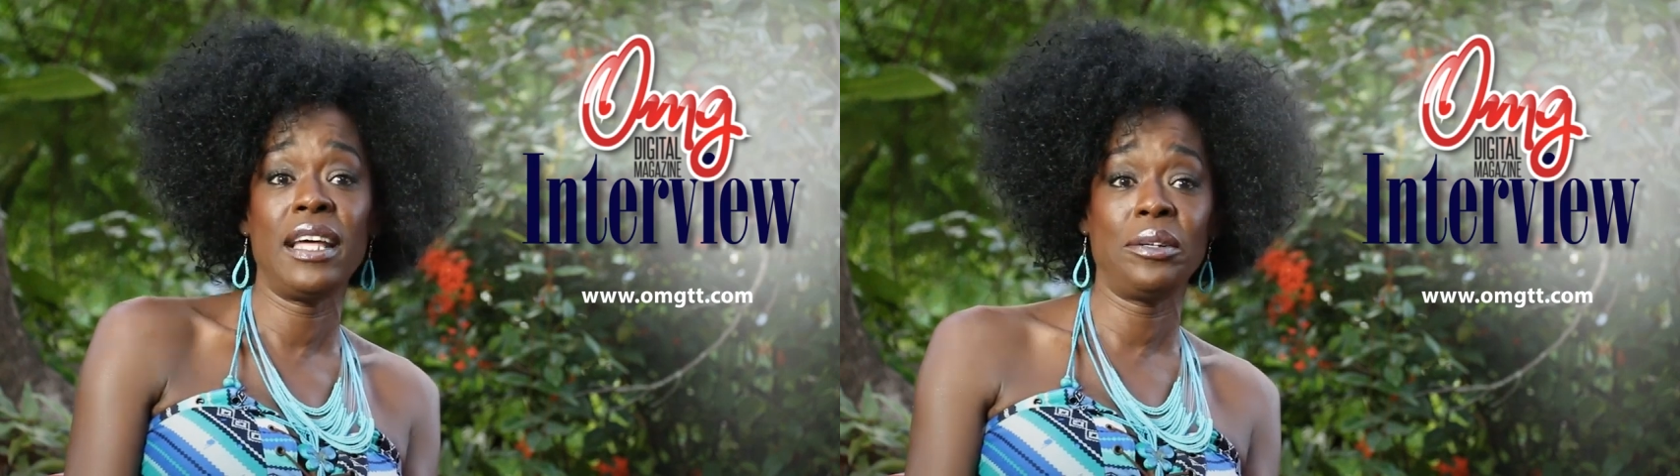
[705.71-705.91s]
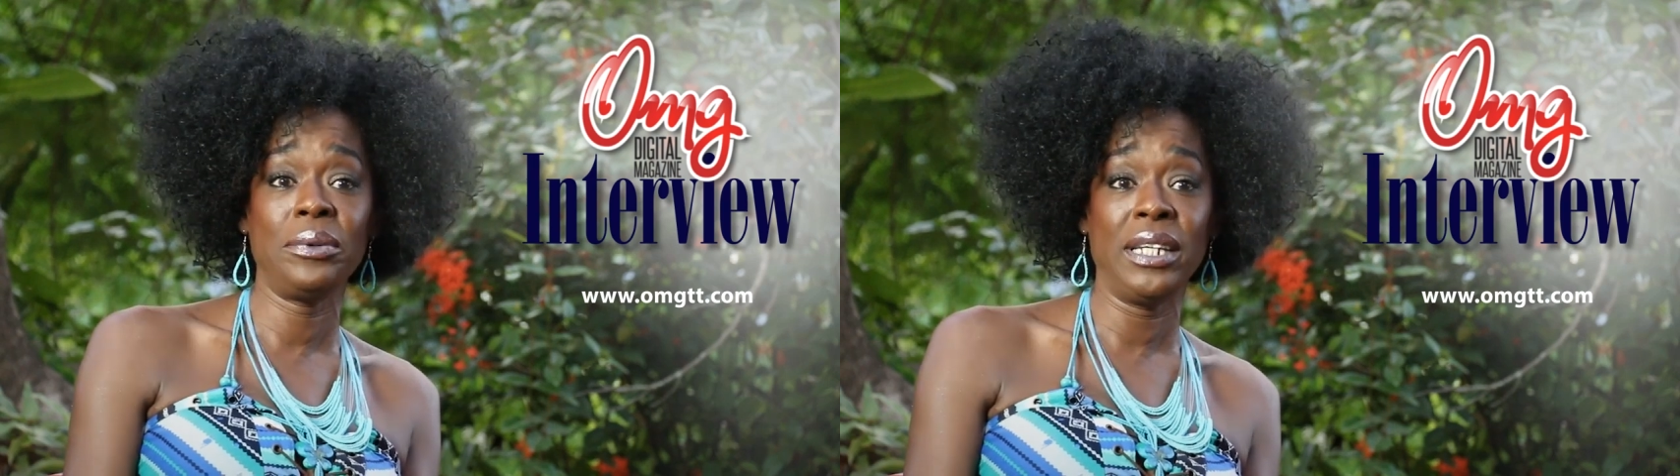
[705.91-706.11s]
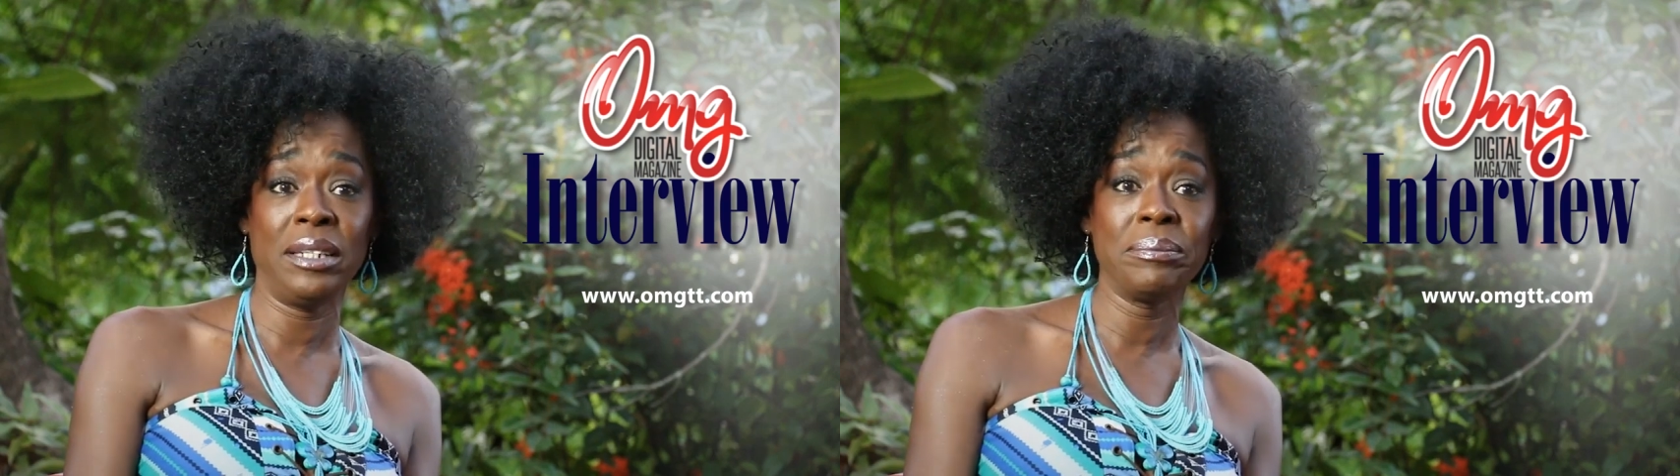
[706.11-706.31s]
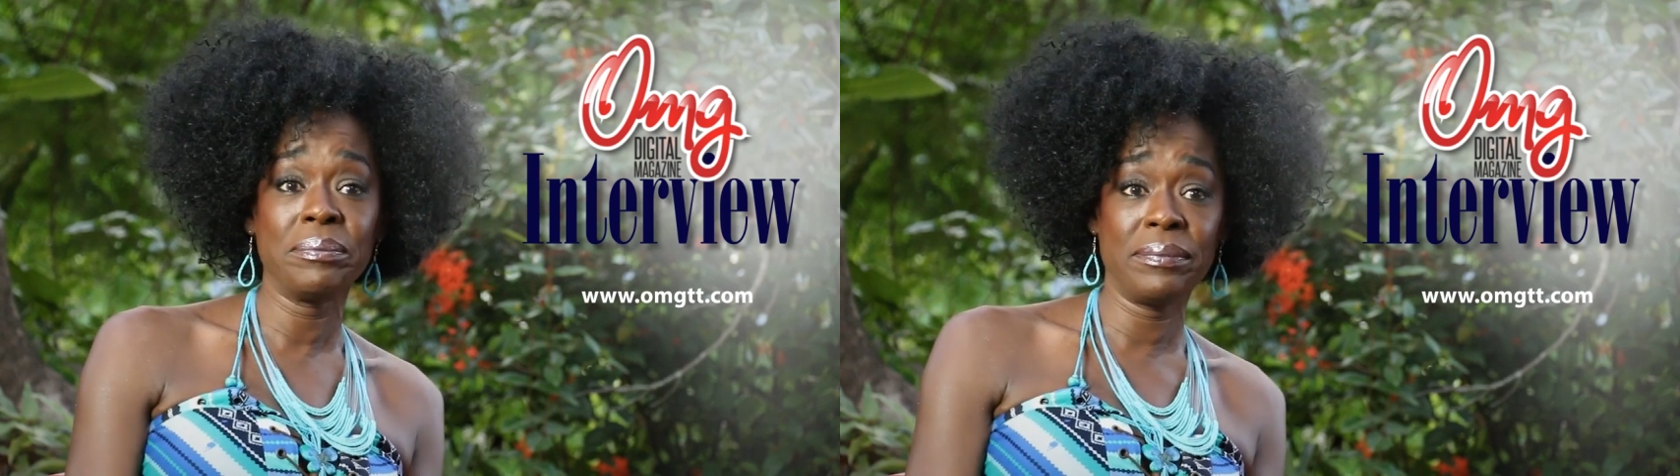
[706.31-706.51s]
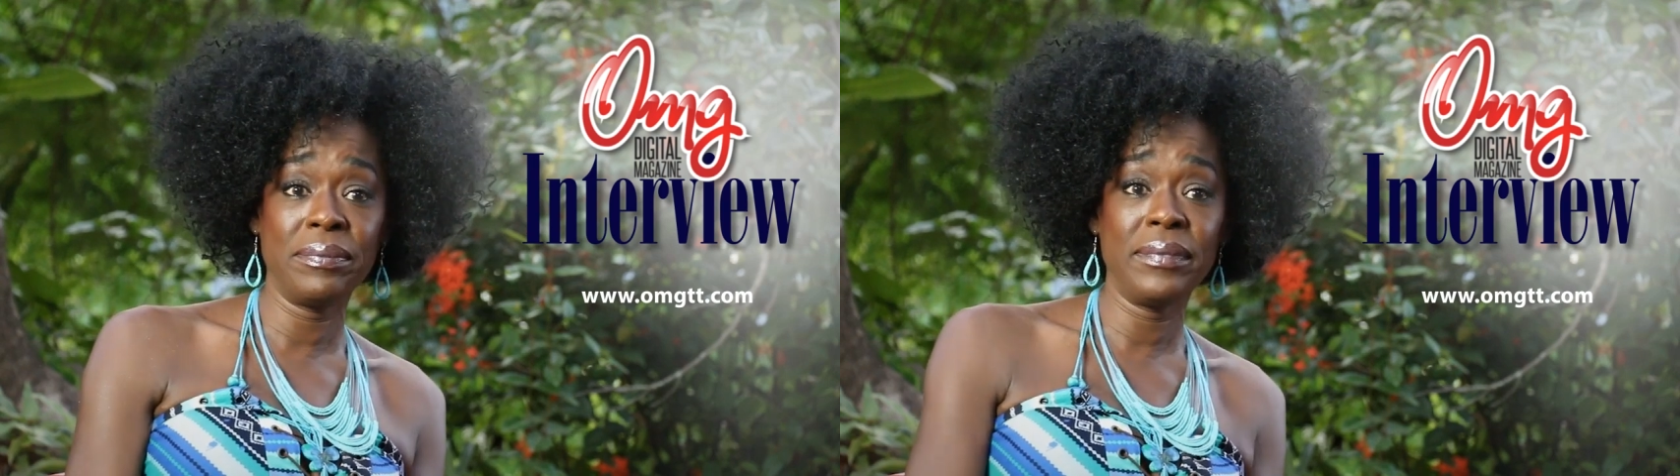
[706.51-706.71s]
that way.
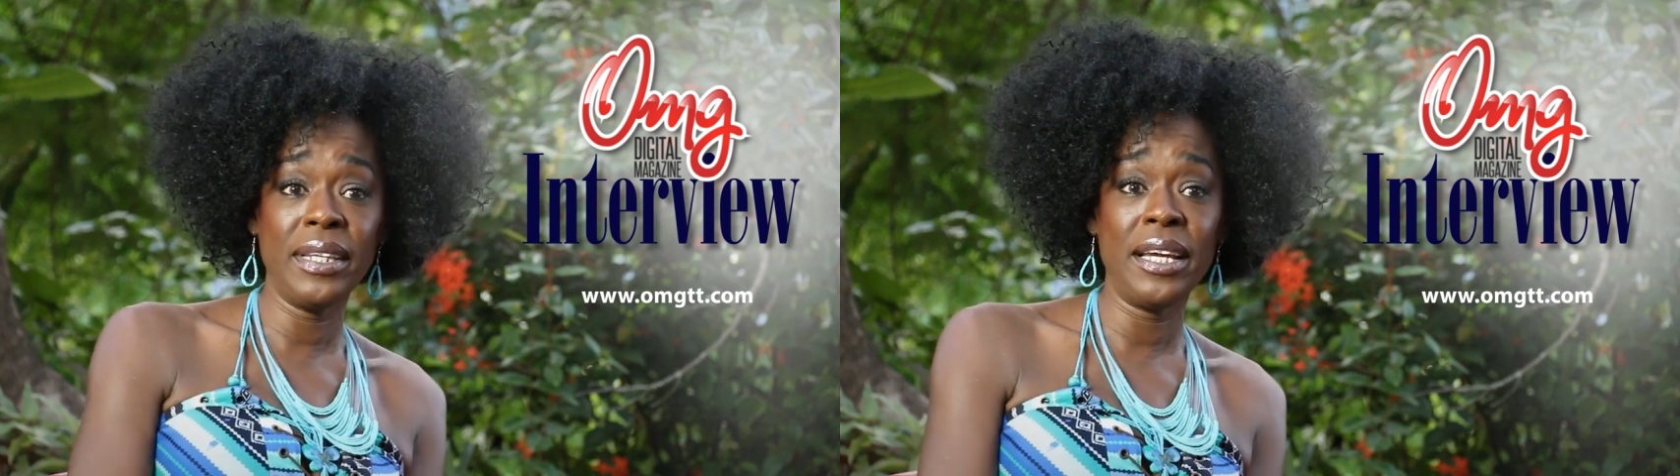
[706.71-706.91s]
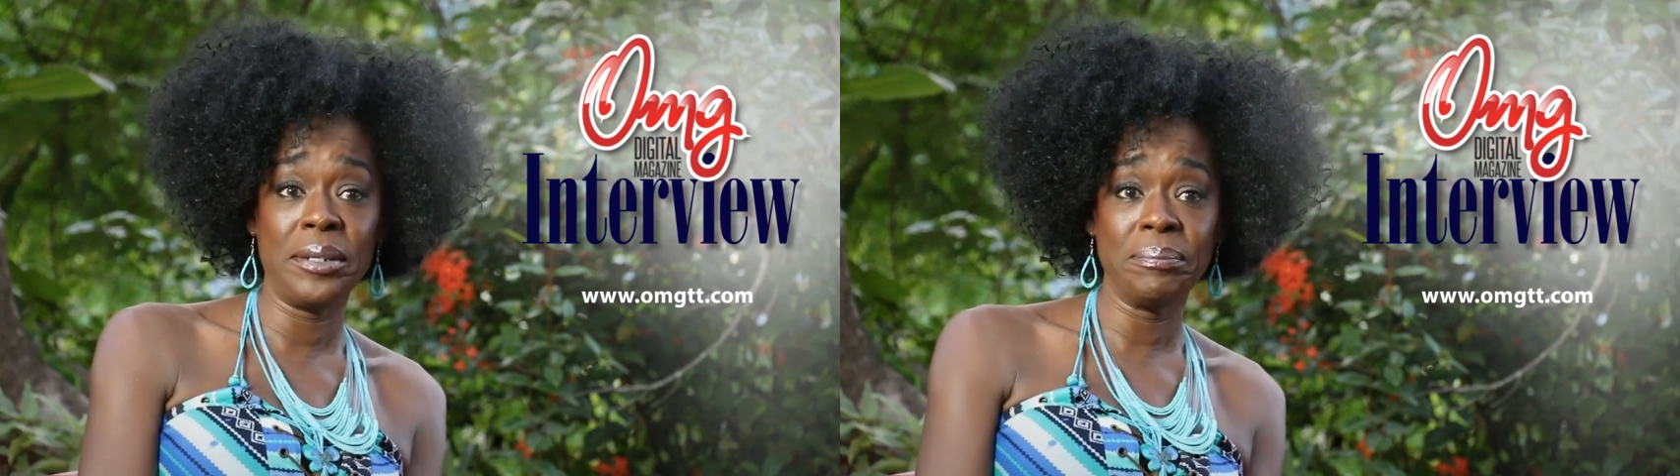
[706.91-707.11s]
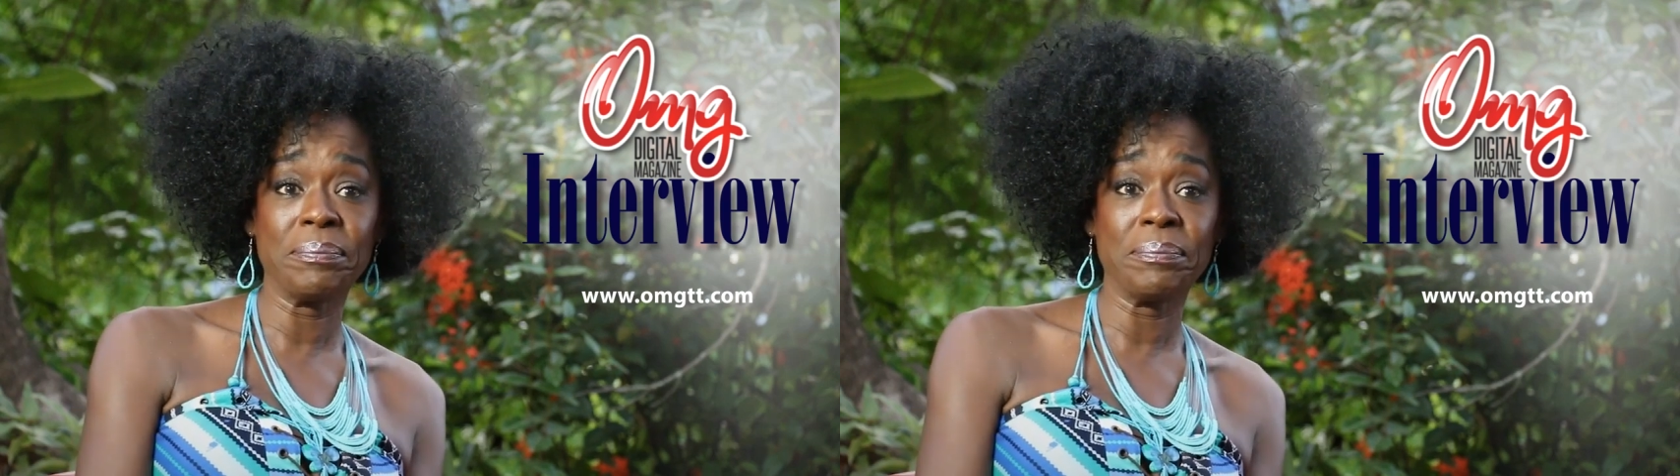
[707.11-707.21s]
Yeah.